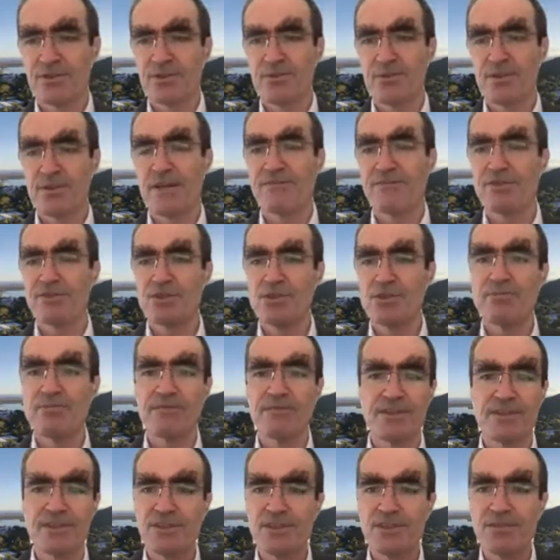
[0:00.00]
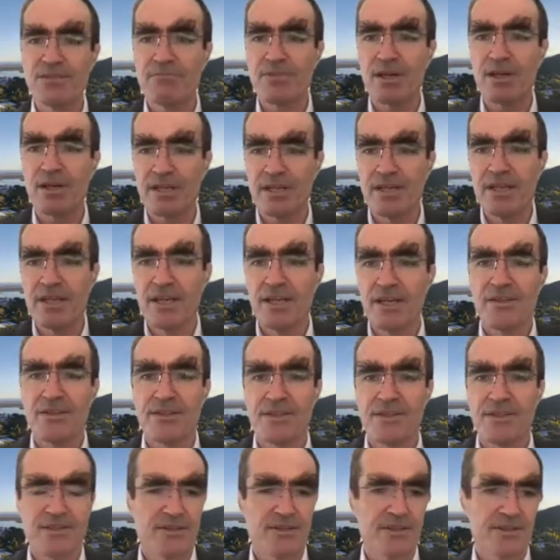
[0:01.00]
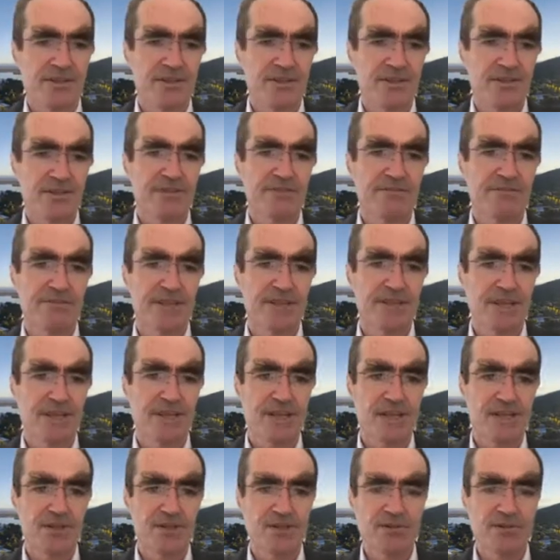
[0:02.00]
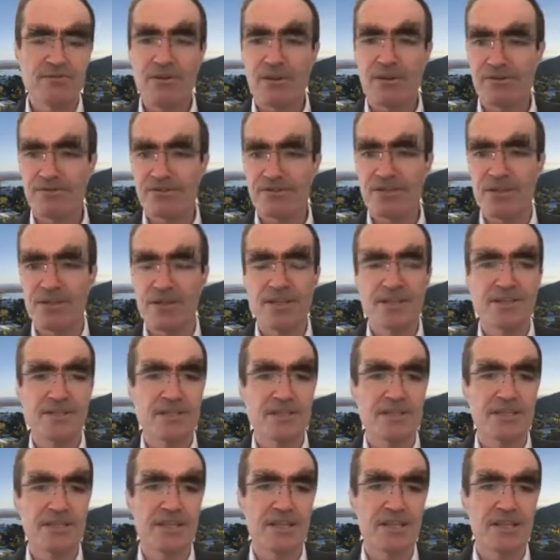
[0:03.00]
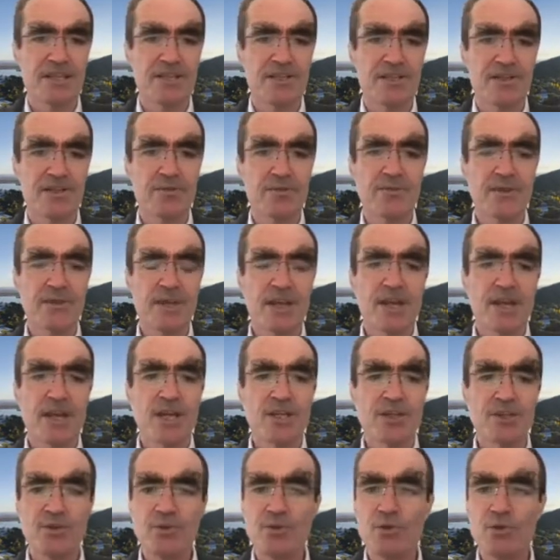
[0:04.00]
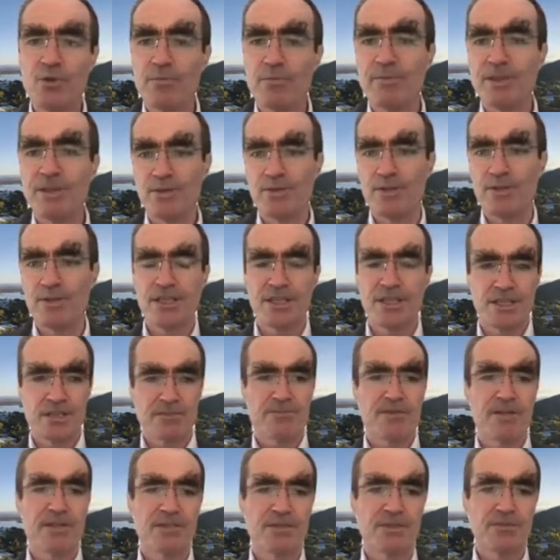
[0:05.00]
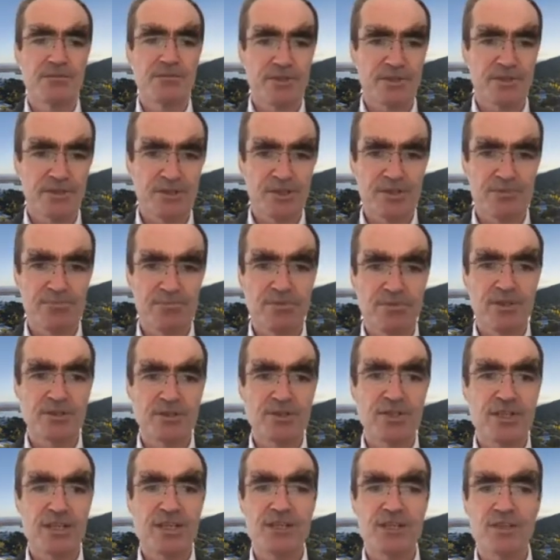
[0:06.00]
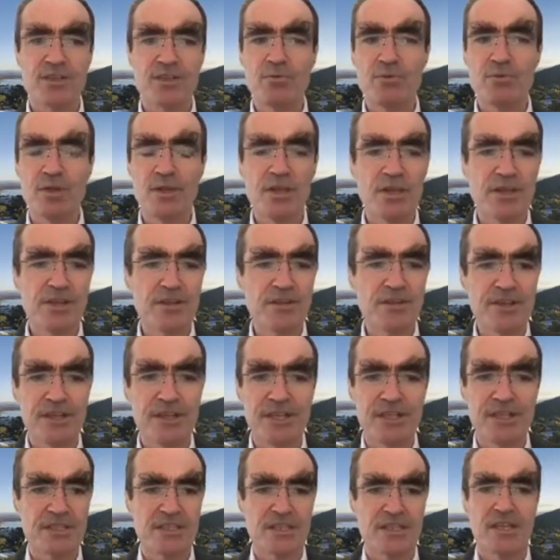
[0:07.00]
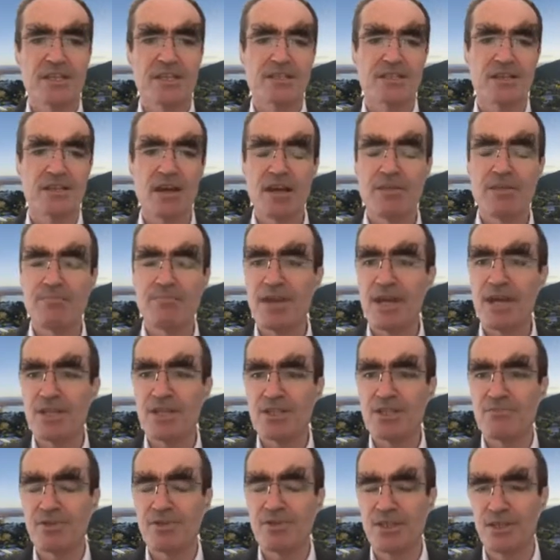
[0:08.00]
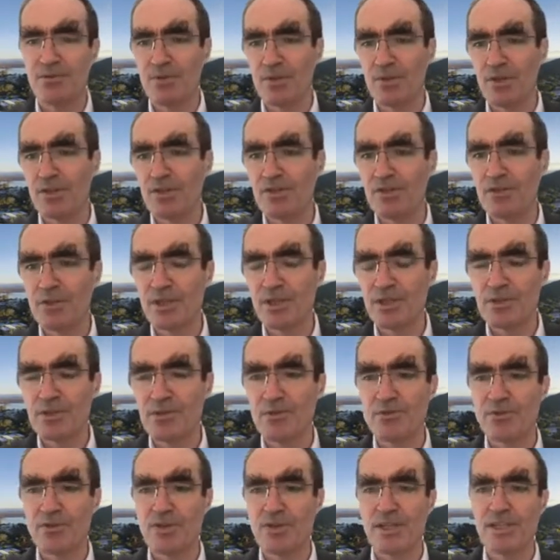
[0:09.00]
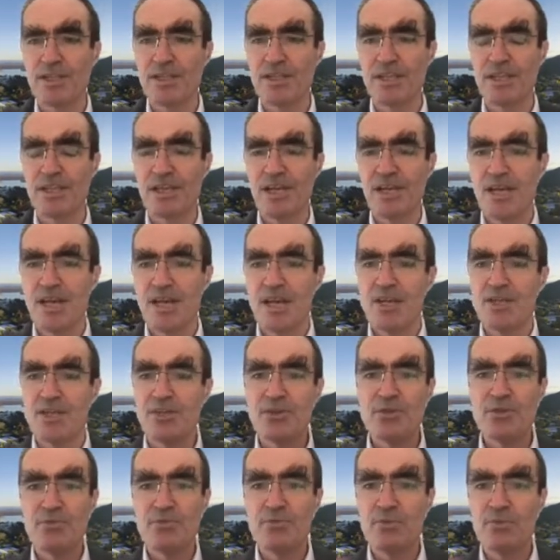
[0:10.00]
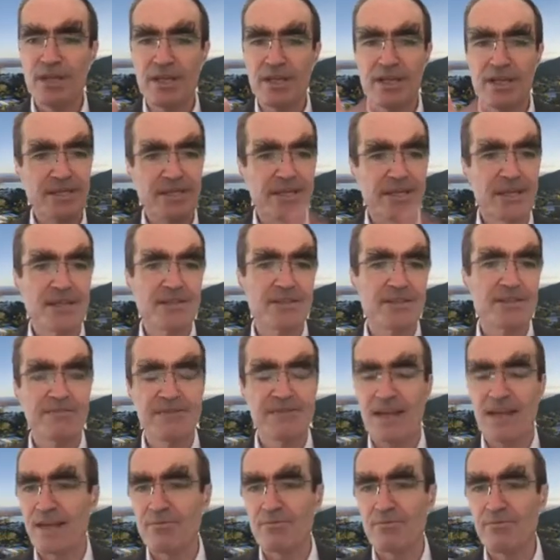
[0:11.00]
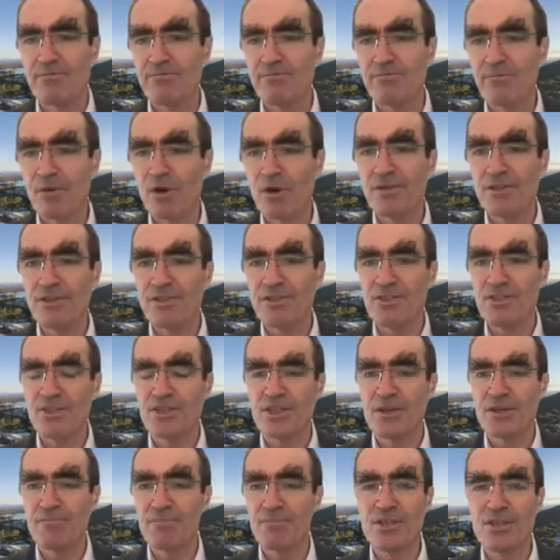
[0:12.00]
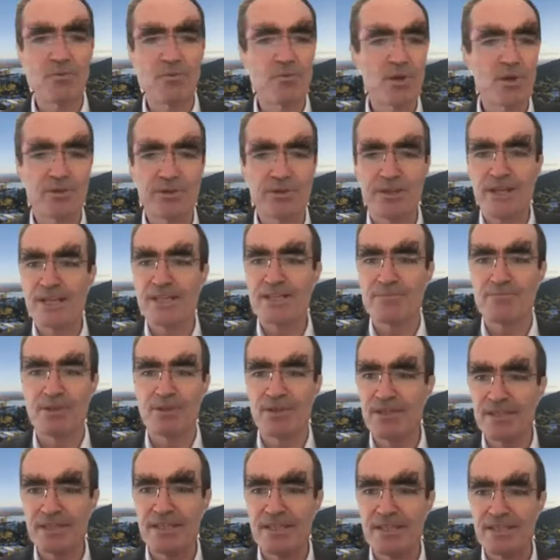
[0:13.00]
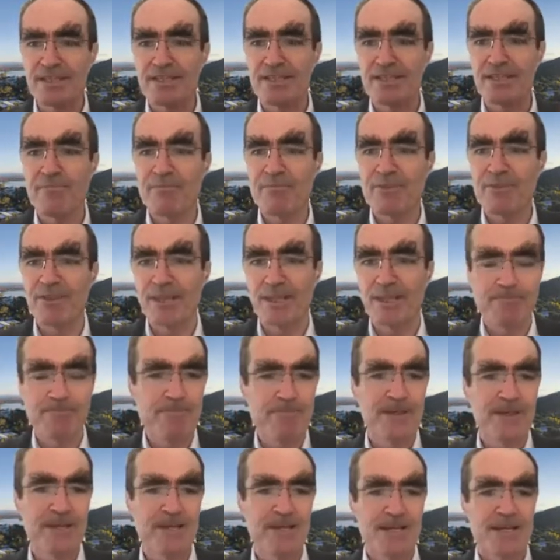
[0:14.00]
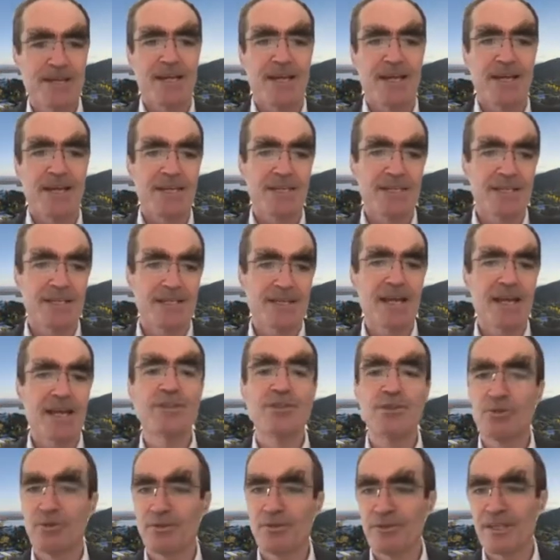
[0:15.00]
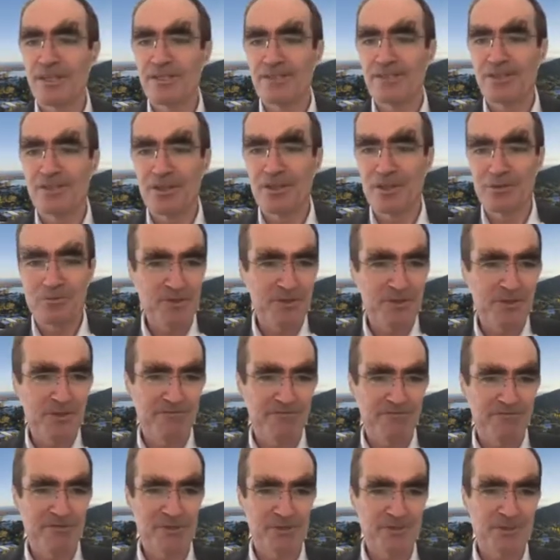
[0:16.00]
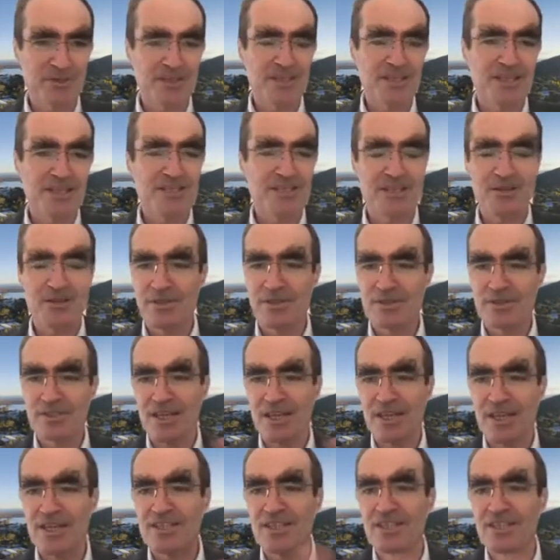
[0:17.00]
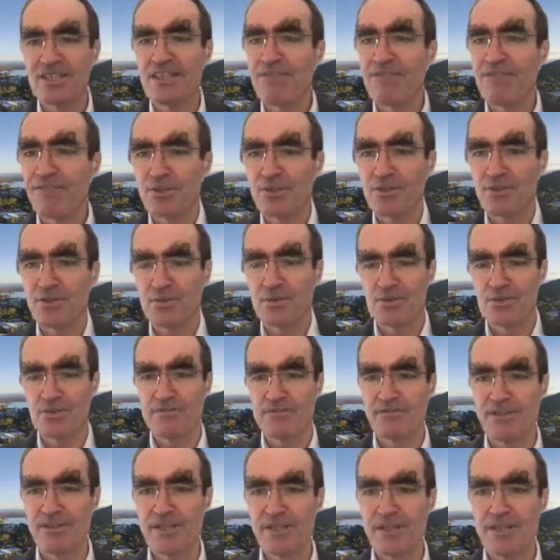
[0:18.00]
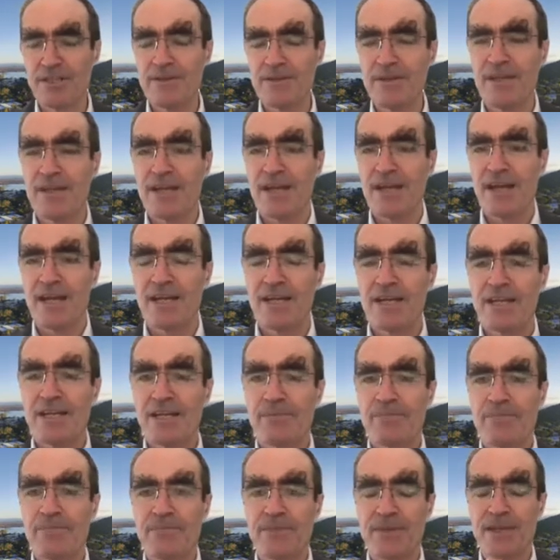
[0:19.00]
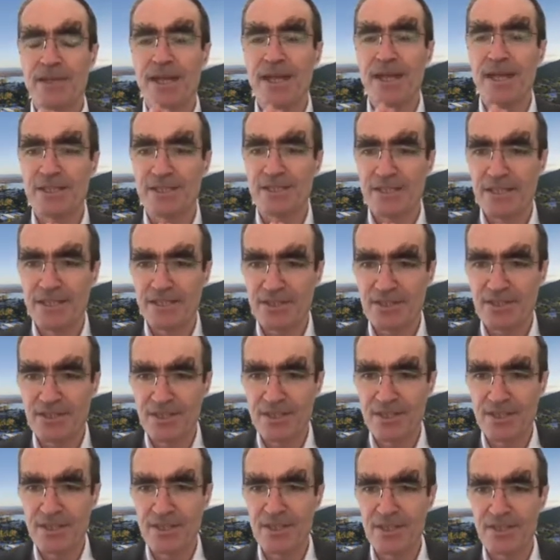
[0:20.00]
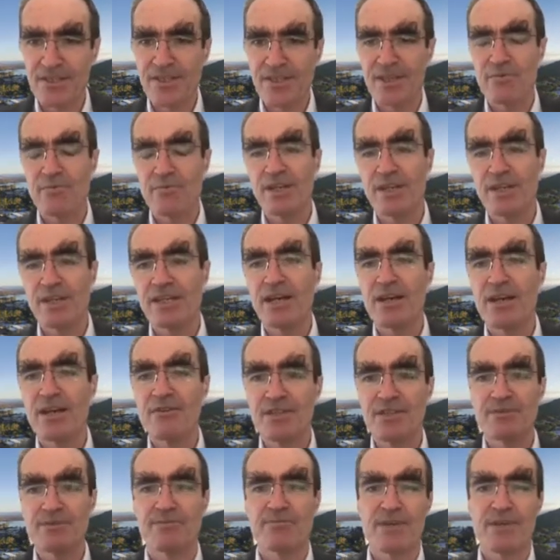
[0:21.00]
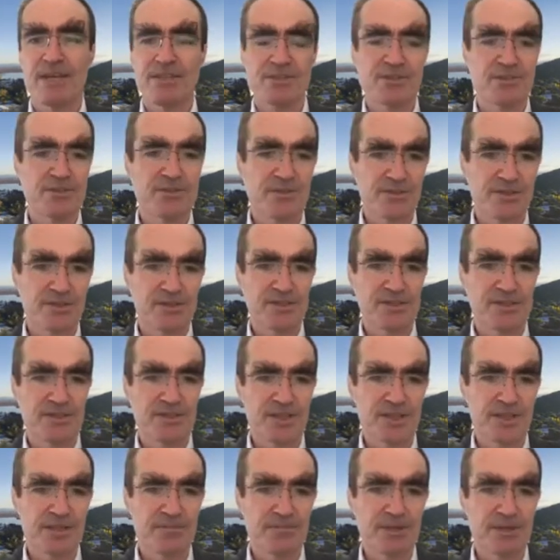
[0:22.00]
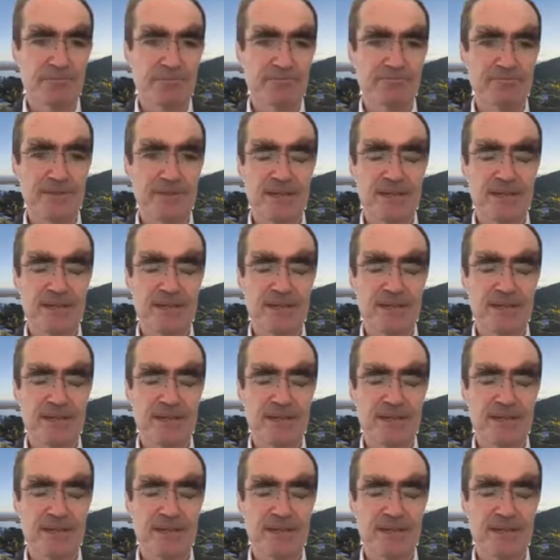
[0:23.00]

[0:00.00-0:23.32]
You will have supervision by the scientists of the ANU, science at the ANU, you will be doing an independent research project. You will learn things like time management. You will learn critical thinking. You will, at the end of that honors year, be the world expert in something. And you'll get to know what that feels like. So it's a different sort of year. And it's a year that we encourage our students to think about.